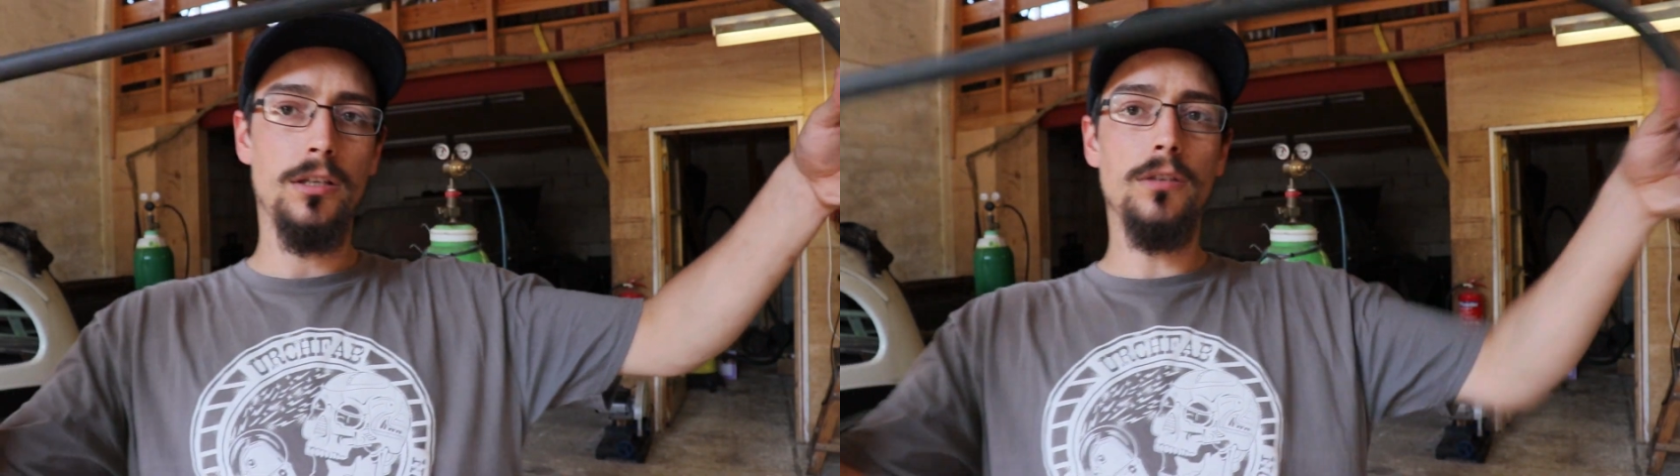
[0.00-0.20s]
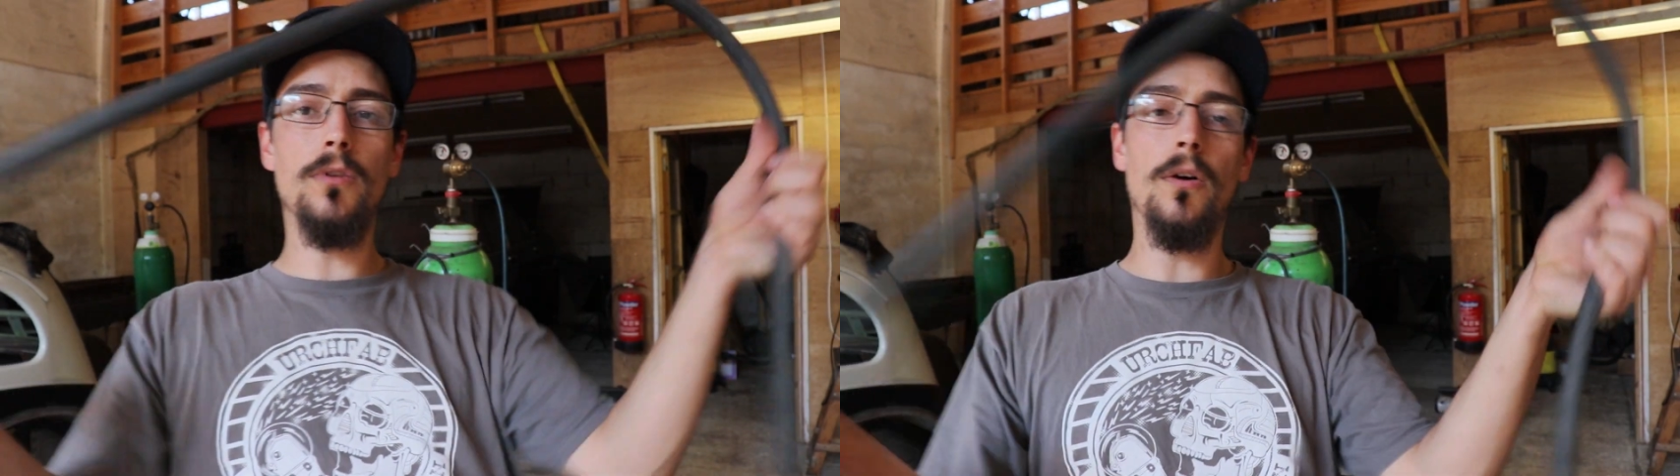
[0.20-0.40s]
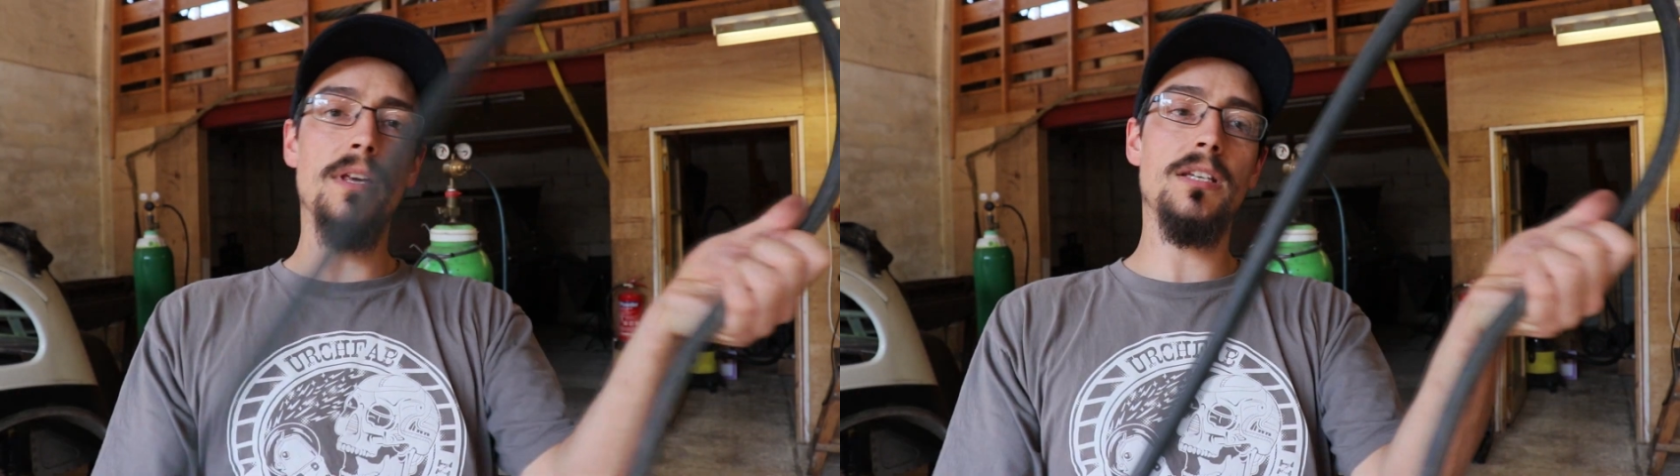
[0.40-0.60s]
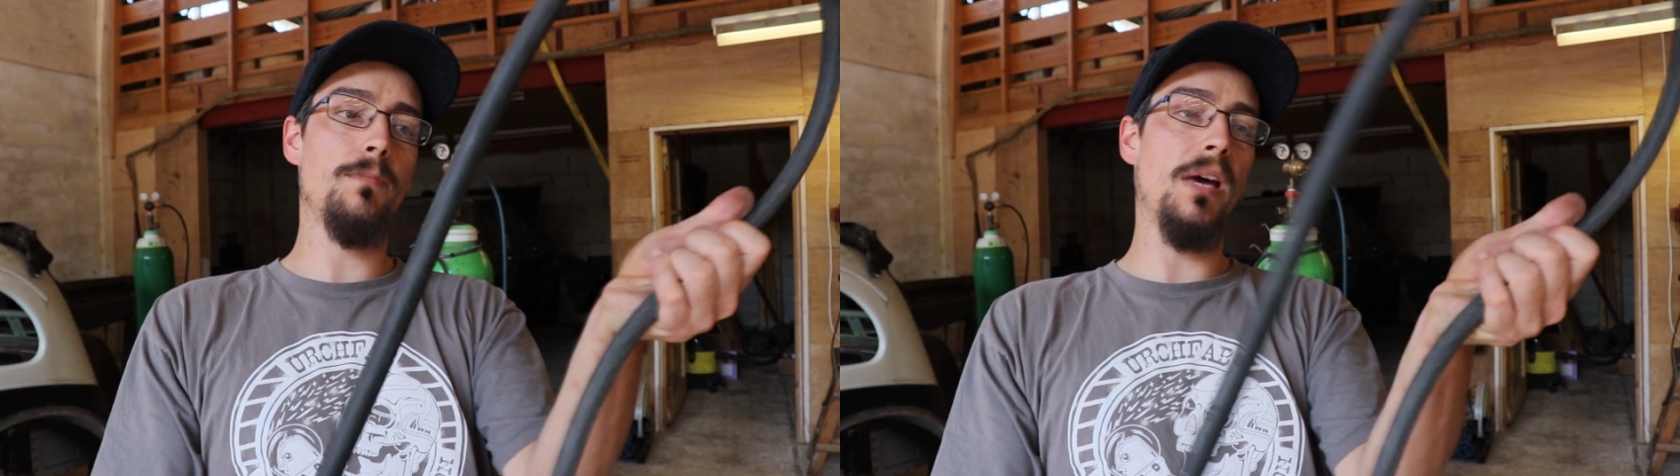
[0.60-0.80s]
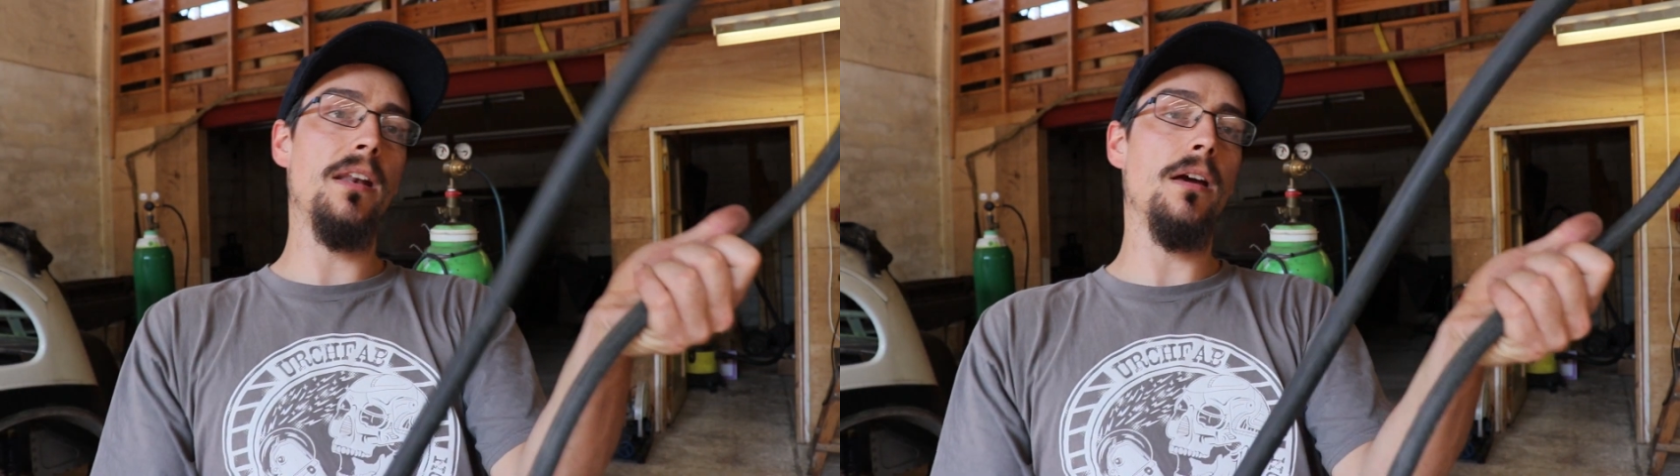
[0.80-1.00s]
you've got
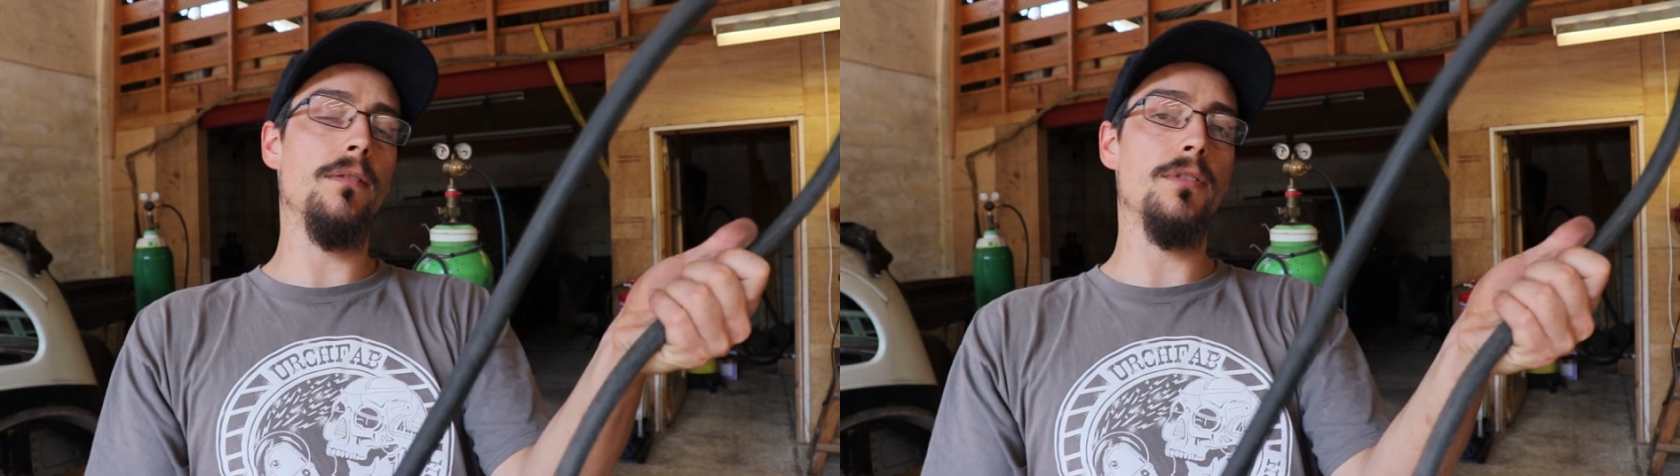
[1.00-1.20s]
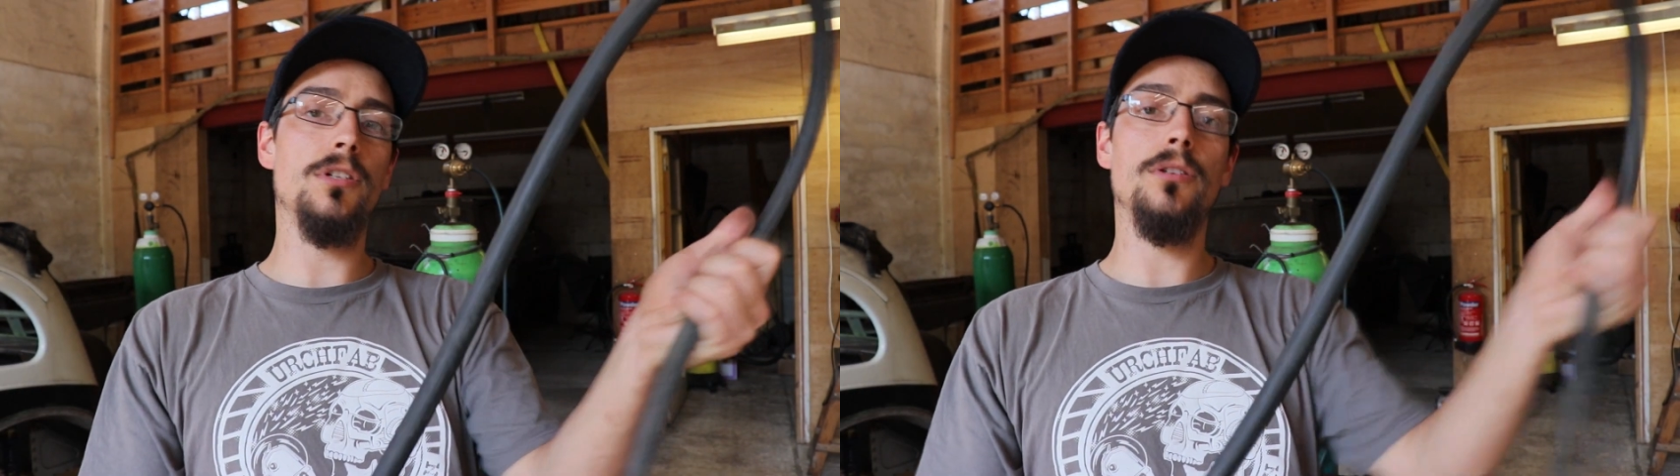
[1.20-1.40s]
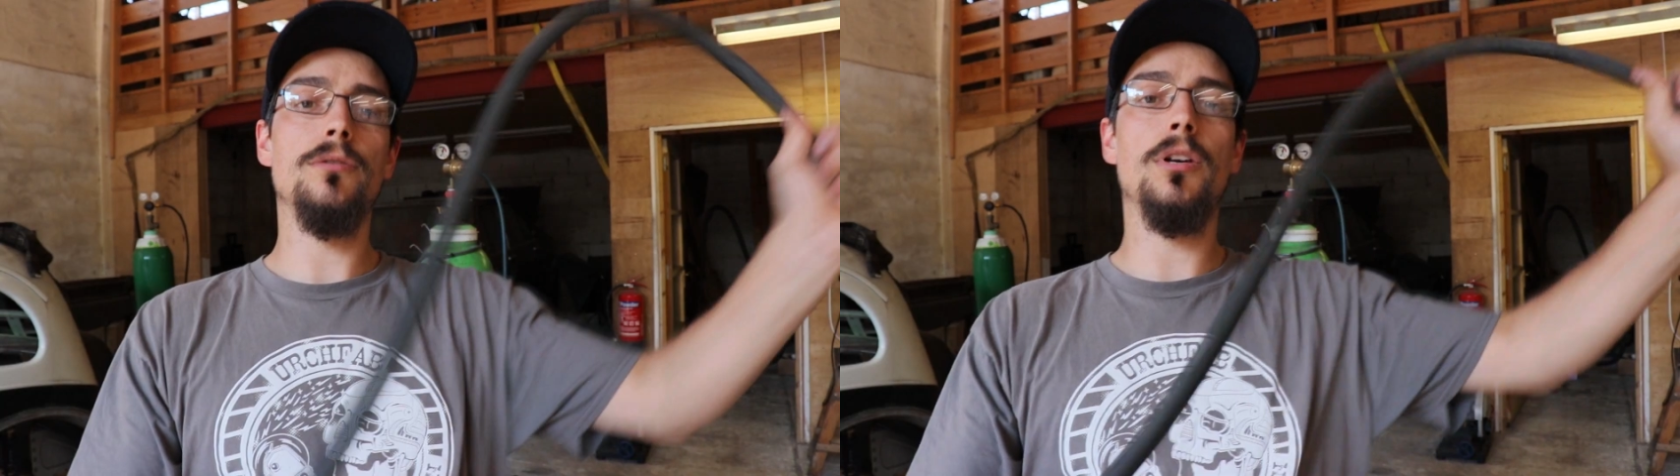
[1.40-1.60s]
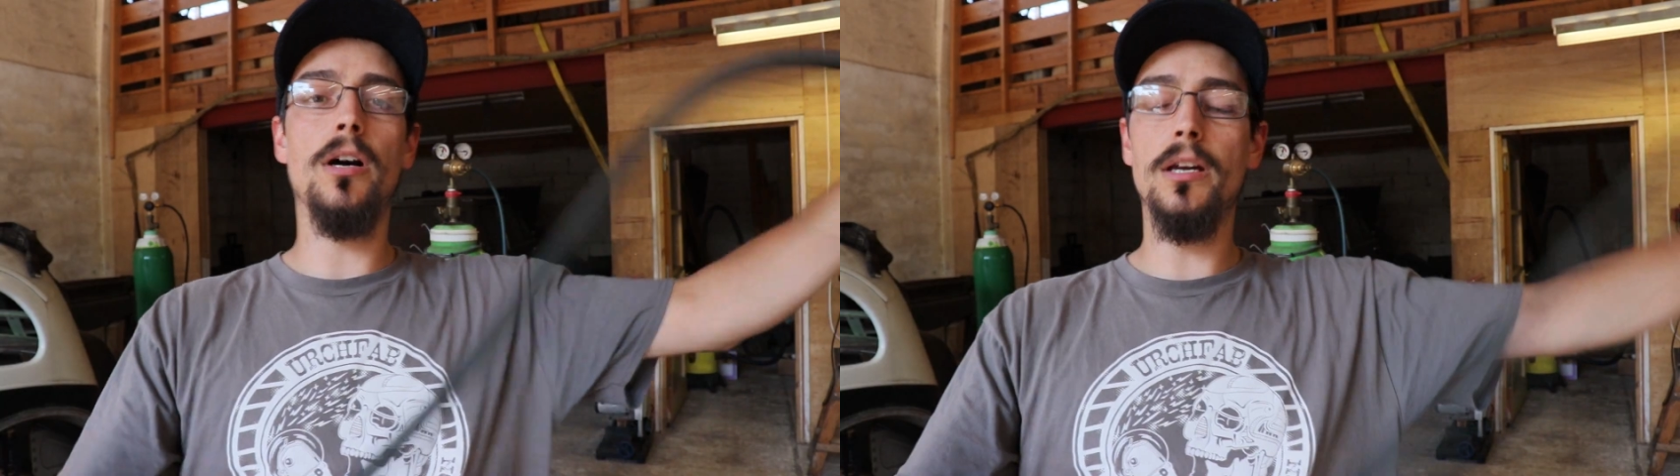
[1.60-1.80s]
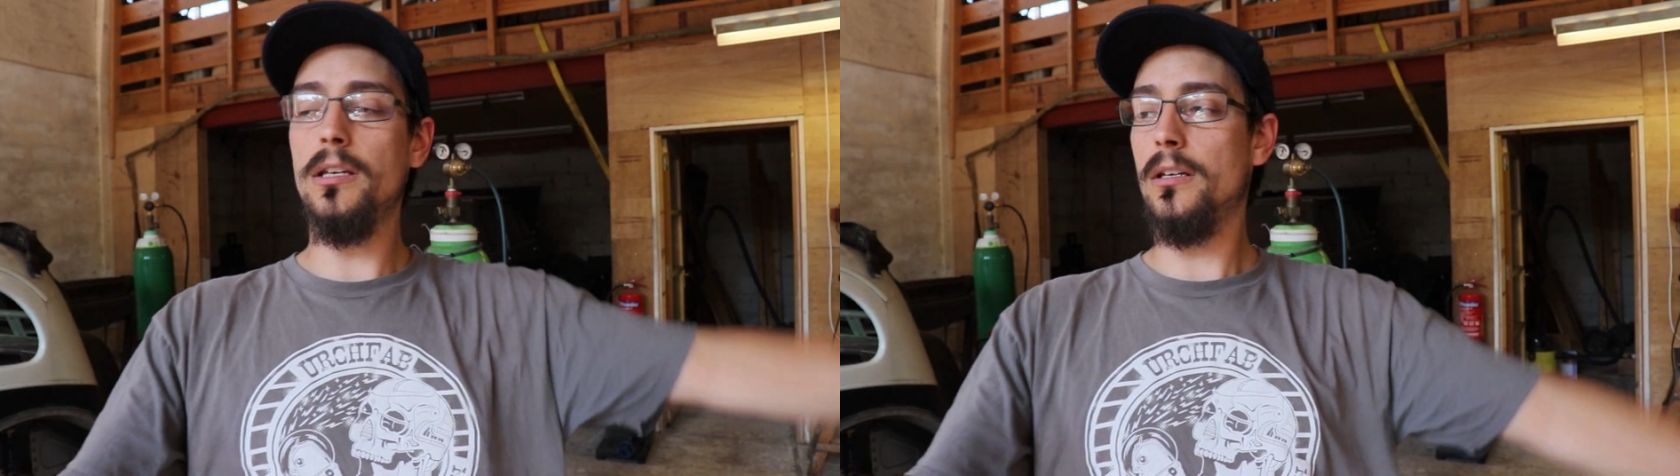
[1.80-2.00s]
this bent over too
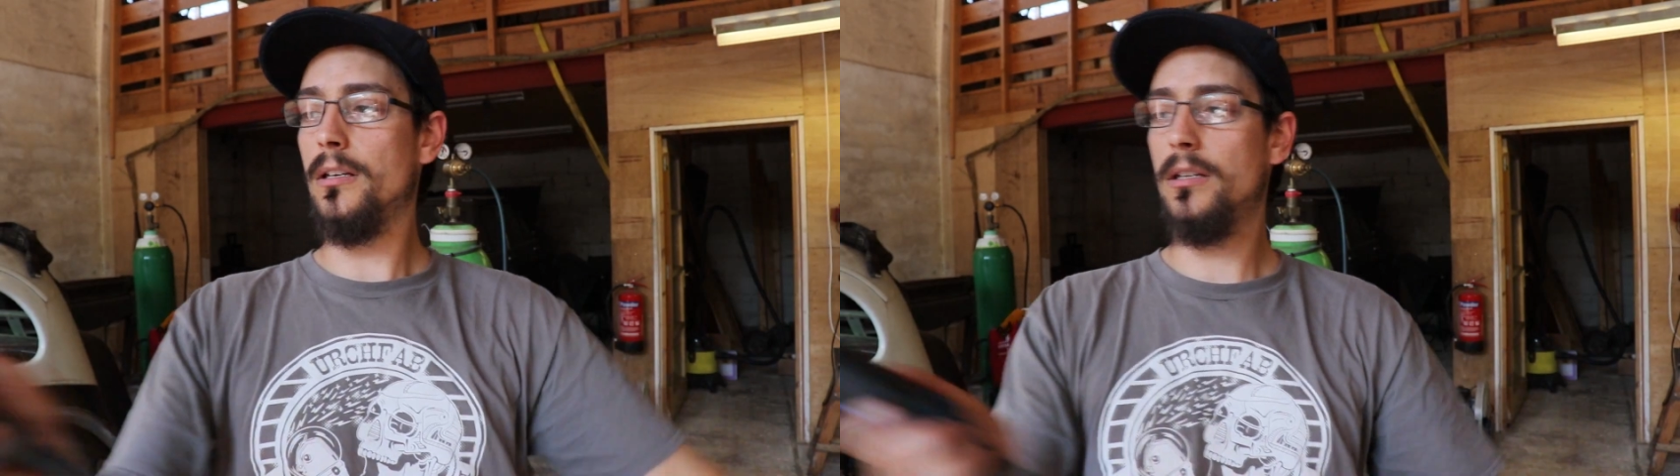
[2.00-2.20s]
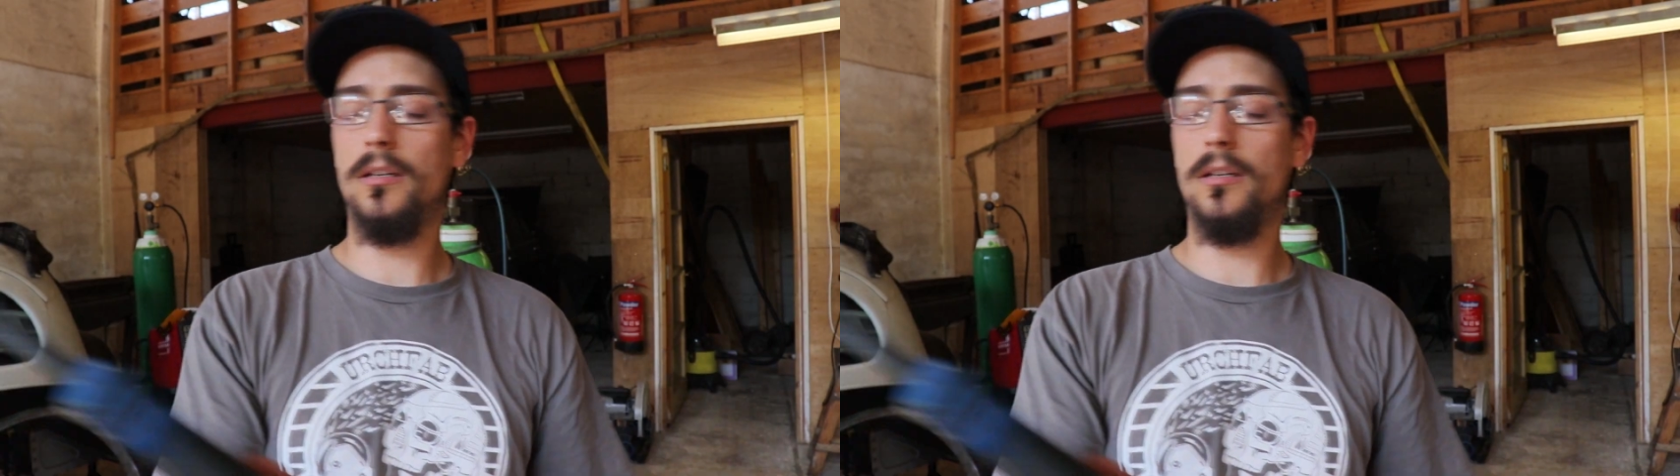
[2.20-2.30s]
tight,